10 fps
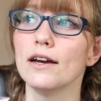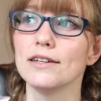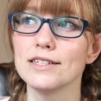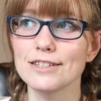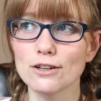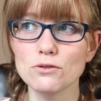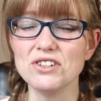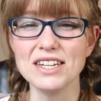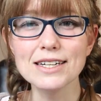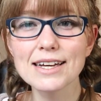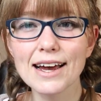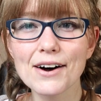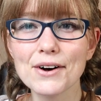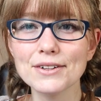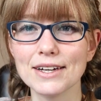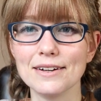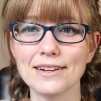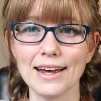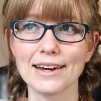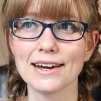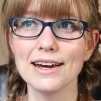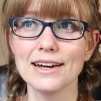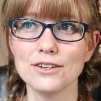And he's so detailed, and like,